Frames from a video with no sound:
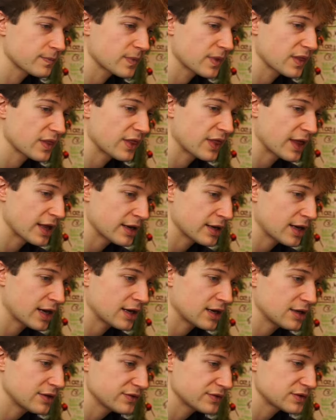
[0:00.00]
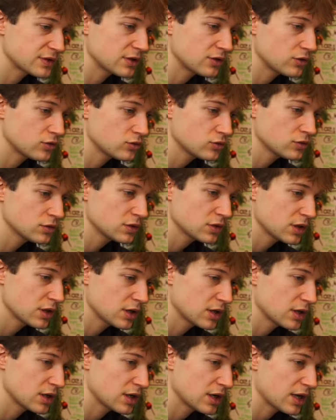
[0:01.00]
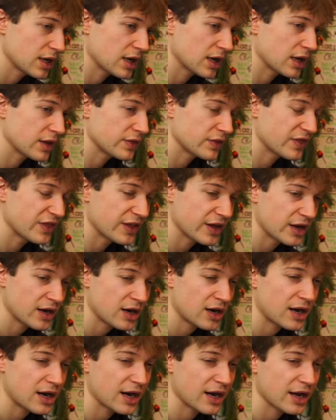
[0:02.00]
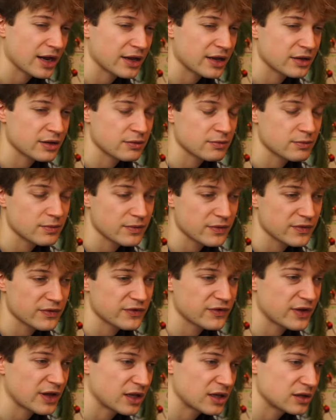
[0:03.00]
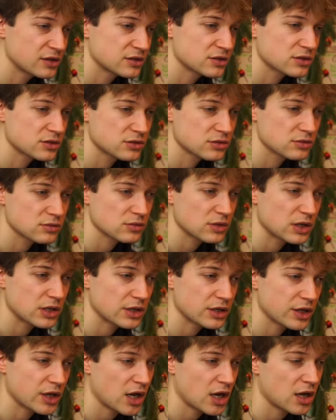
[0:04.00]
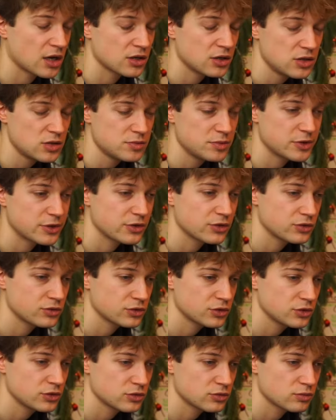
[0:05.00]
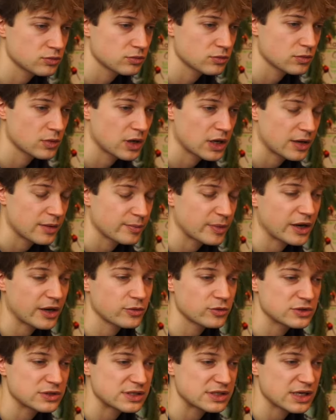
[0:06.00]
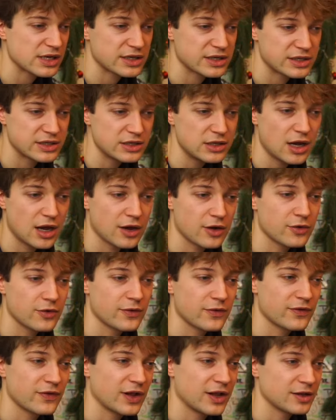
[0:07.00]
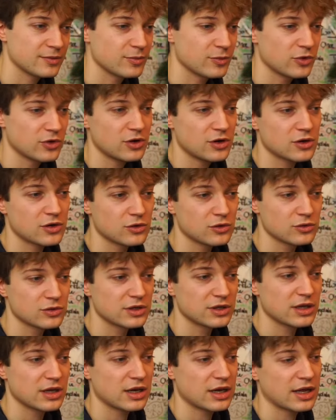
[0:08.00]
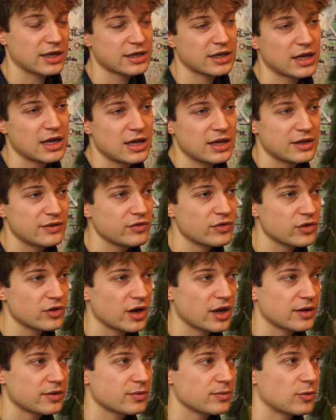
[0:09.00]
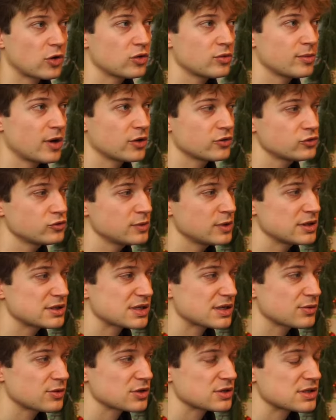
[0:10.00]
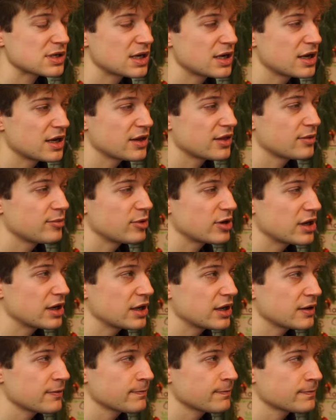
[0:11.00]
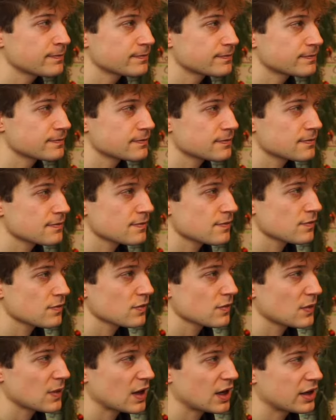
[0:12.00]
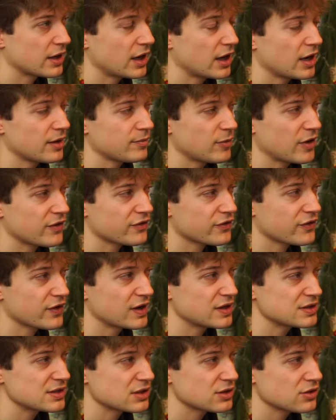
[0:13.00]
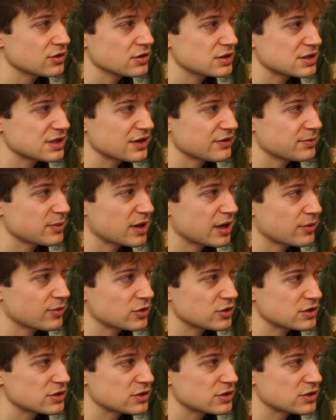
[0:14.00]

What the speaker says: then I lived alone, and there I felt a little bit lonely. But I would say here I felt more lonely. Like even though I had all my roommates, I was in the beginning. I had my friends and all the stuff, but I was